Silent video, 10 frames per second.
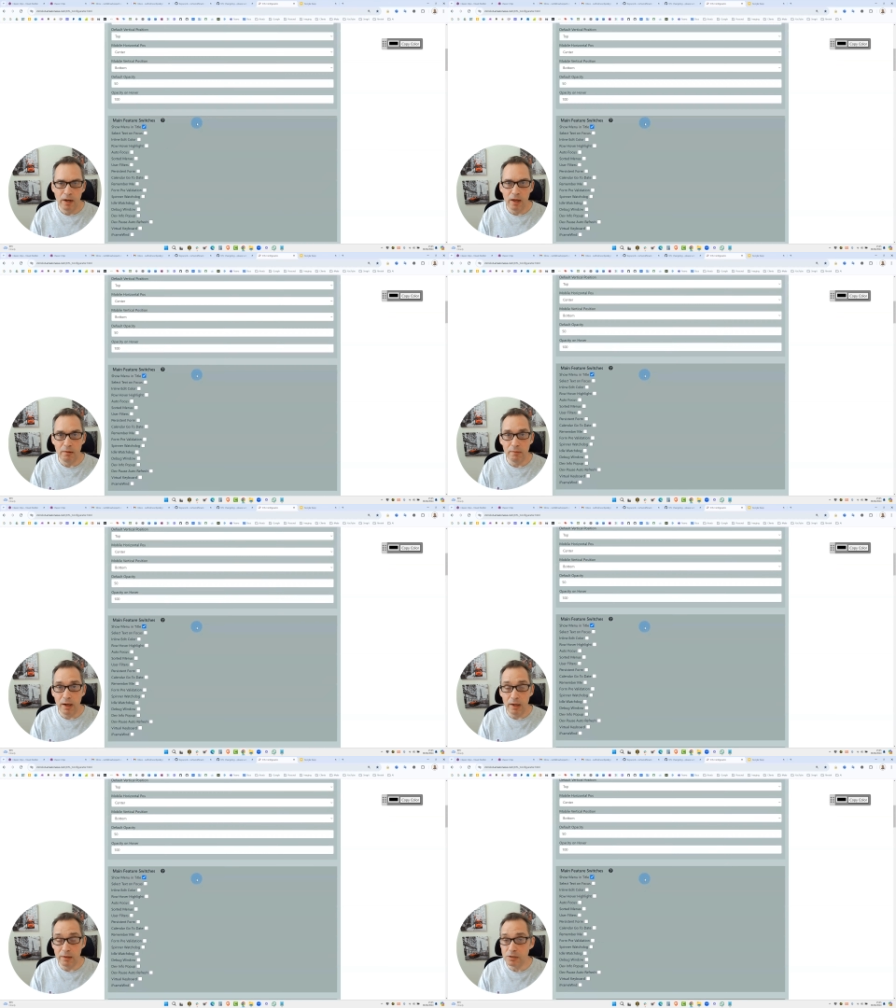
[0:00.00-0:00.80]
Now,
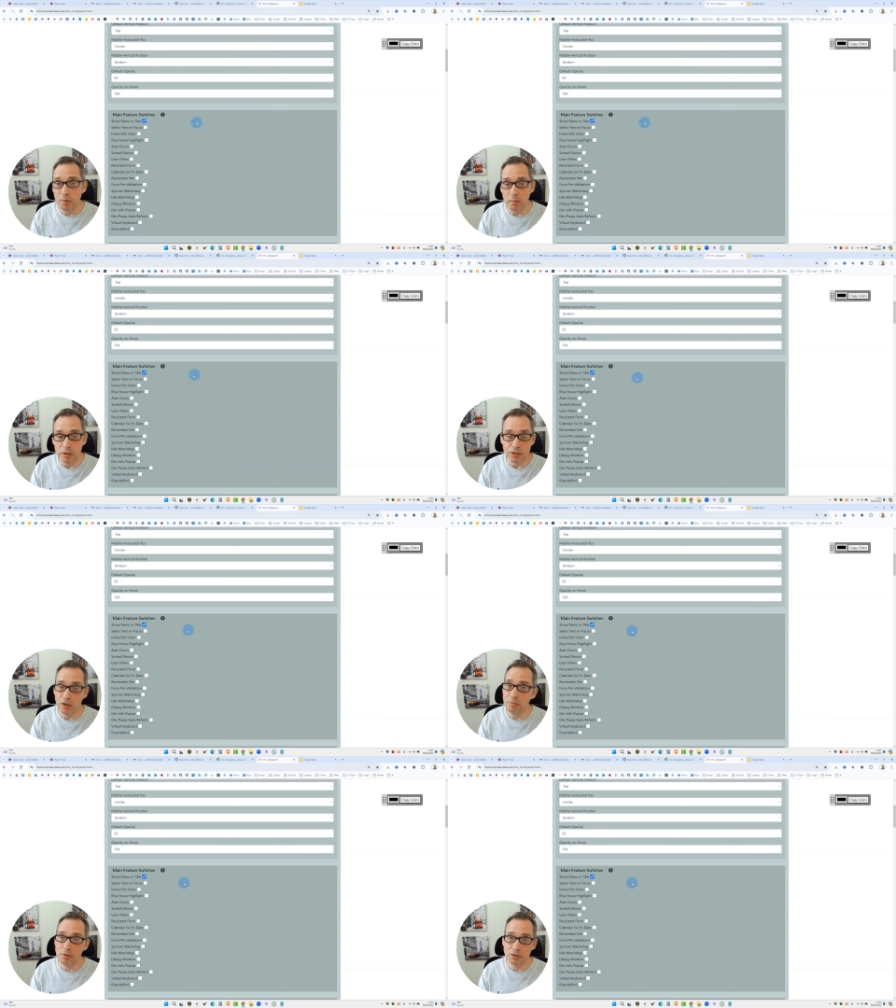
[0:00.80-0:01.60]
at this moment in
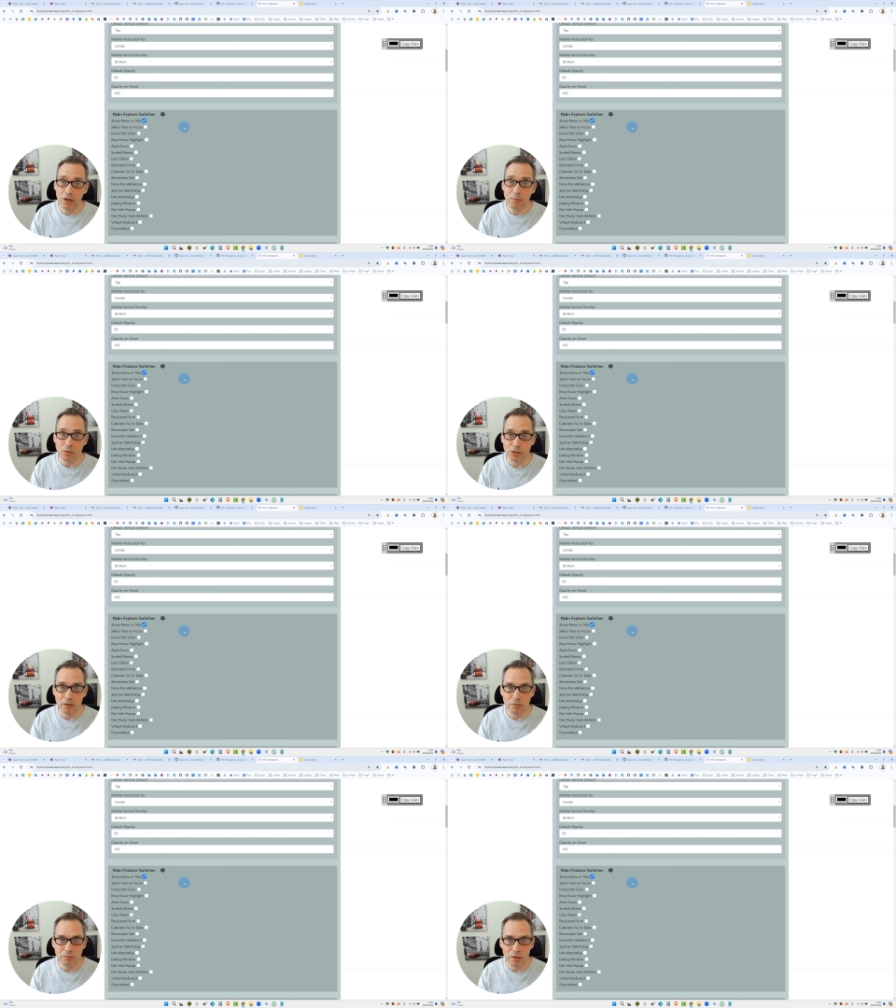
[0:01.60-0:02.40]
time, because I'm
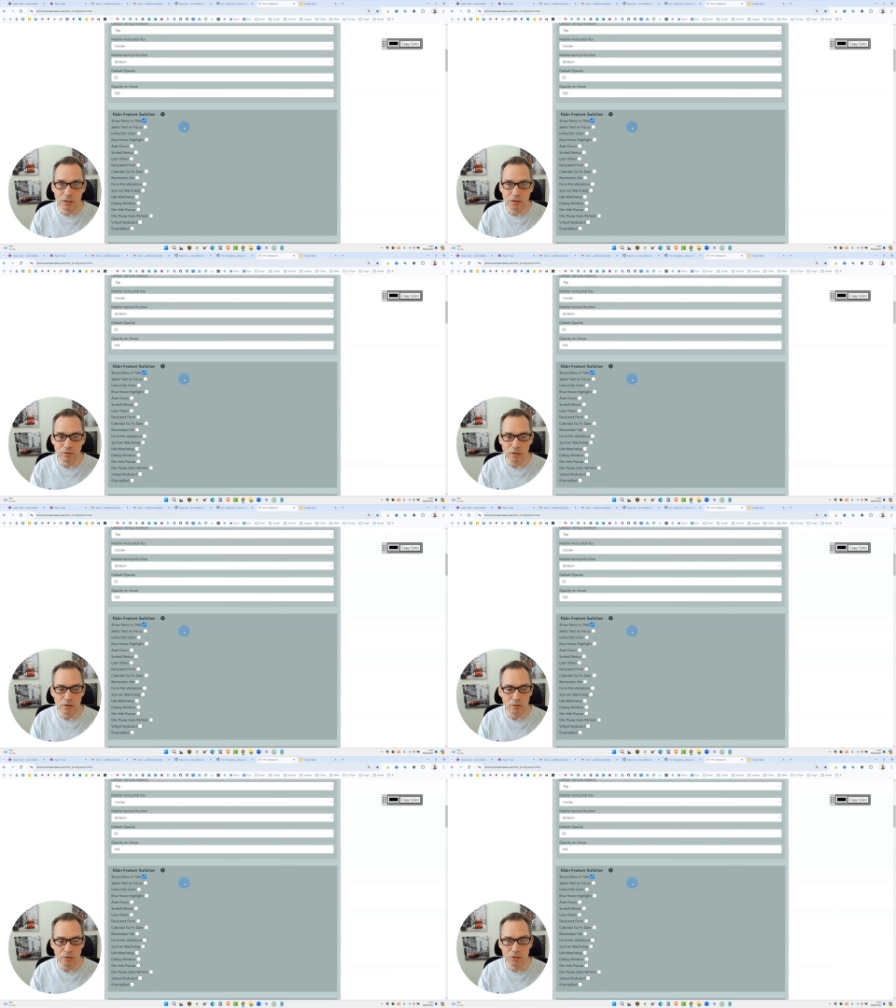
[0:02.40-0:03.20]
also relatively
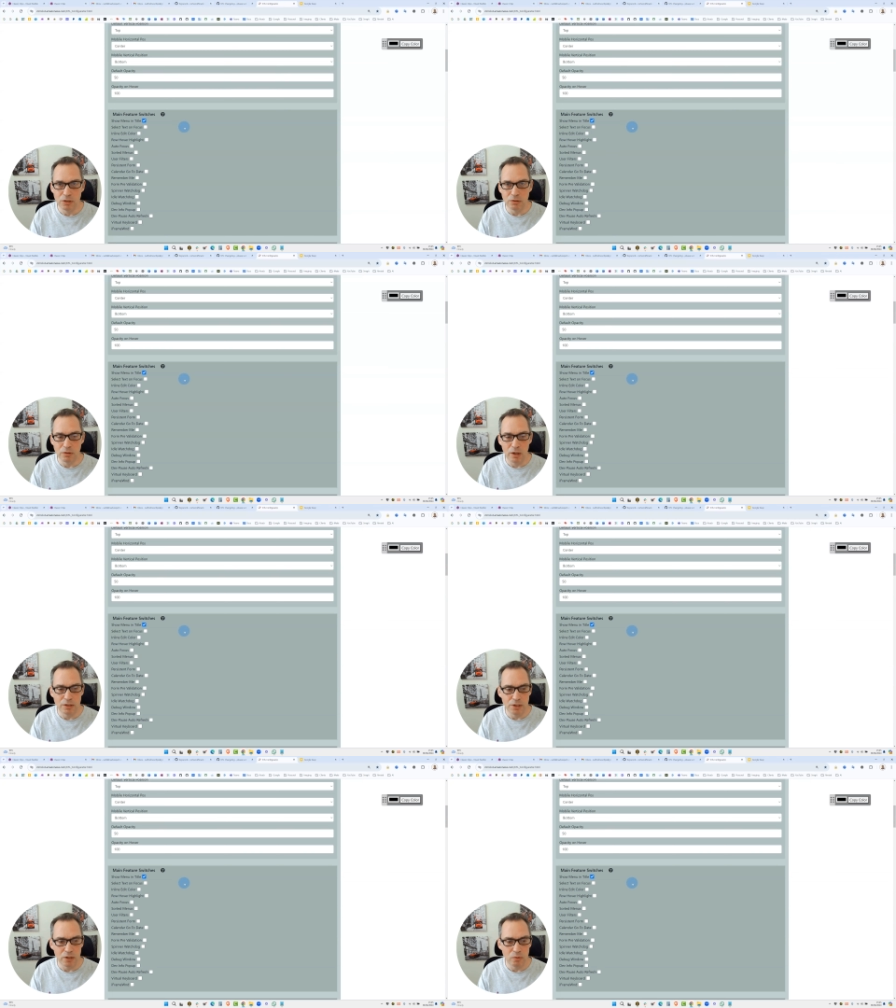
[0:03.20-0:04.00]
new to
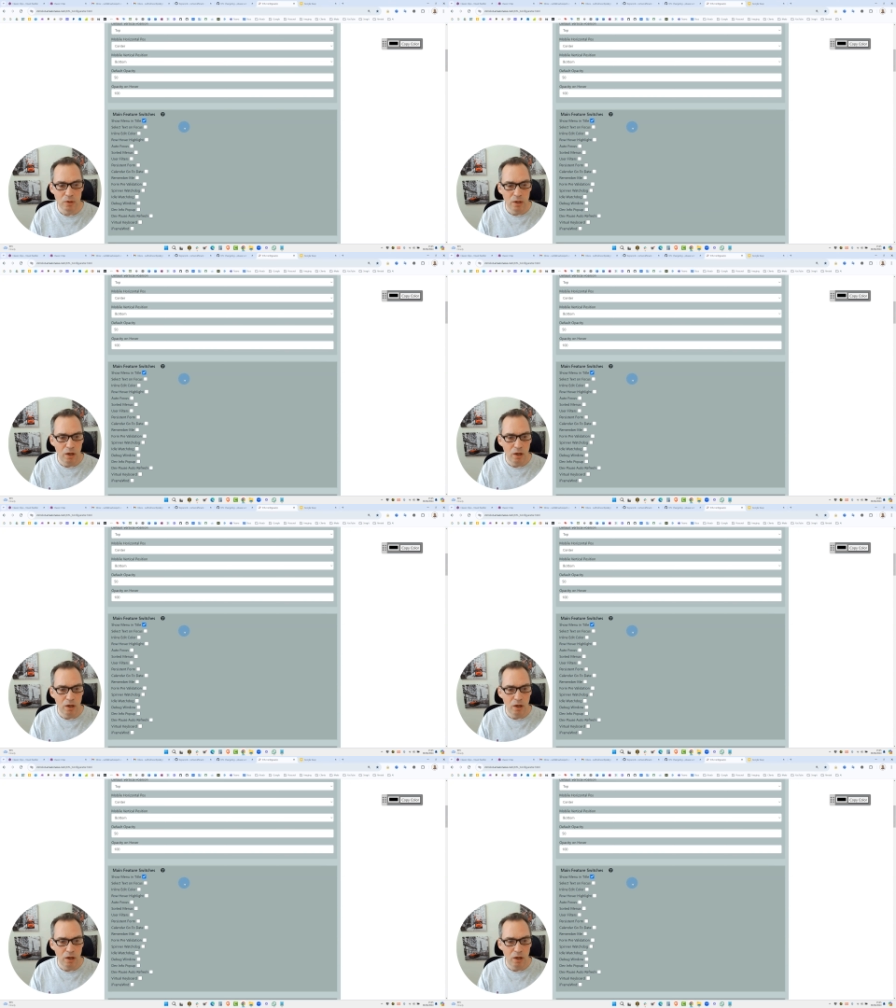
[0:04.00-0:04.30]
KTL,